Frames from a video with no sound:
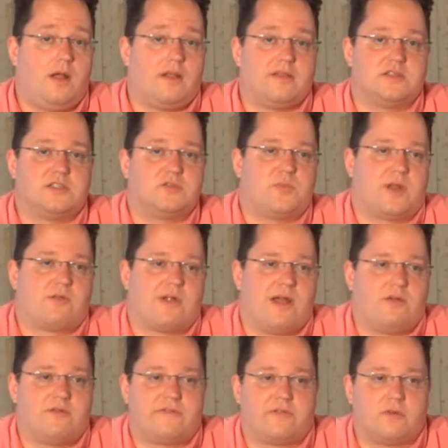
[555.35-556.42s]
This has been
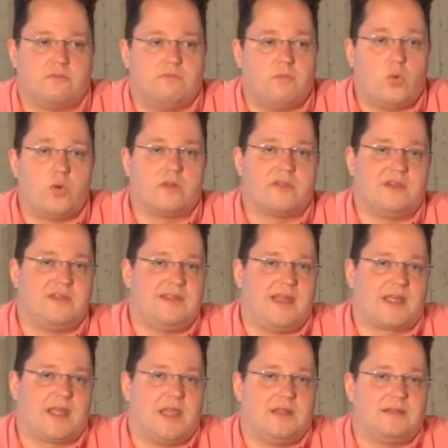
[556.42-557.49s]
around for more than a
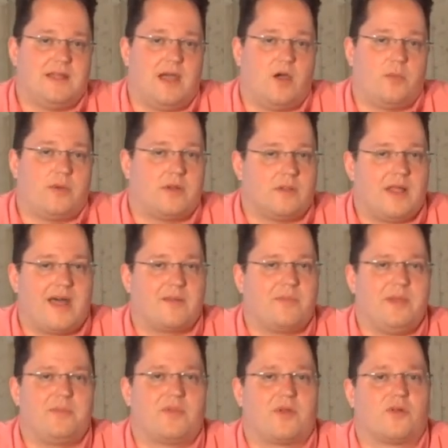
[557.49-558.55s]
decade now, but a lot of
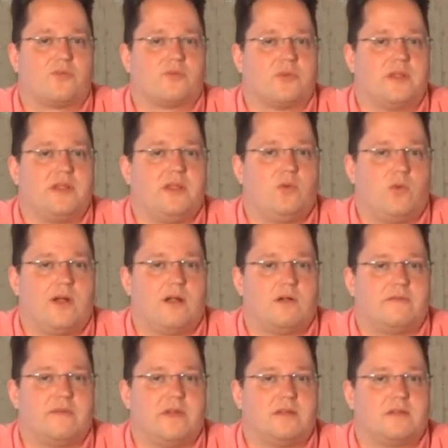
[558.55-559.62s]
people aren't really aware
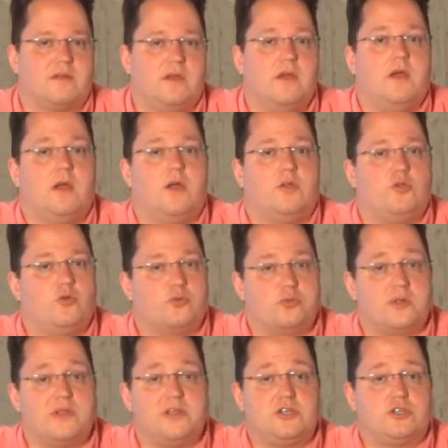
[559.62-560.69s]
of it. You
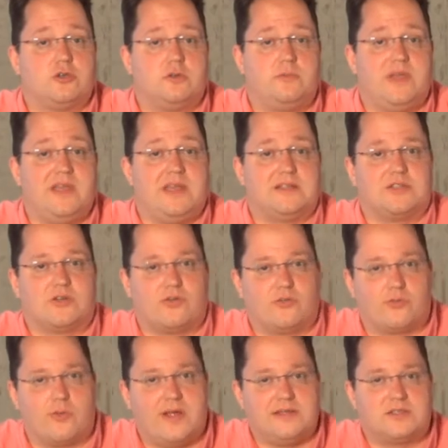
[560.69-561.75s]
really should be. It's a
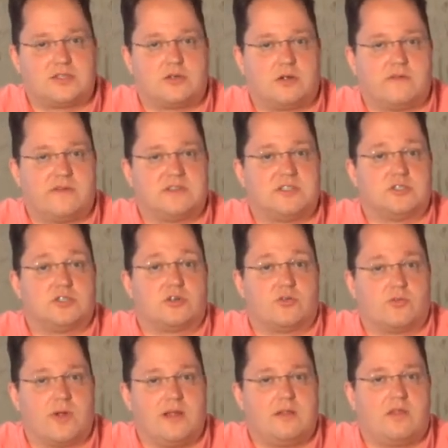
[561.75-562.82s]
great service. It's a
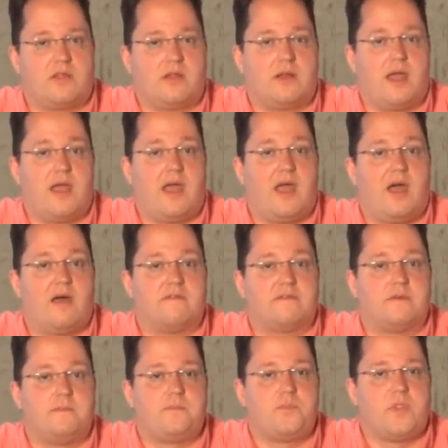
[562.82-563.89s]
great thing to
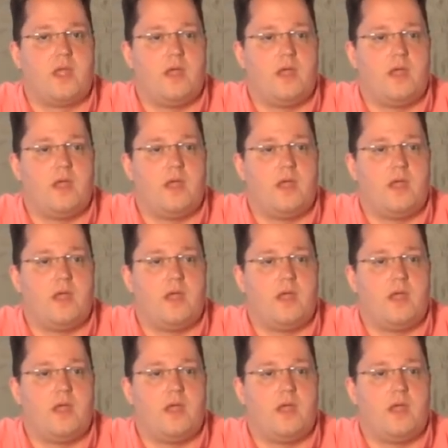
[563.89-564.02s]
have.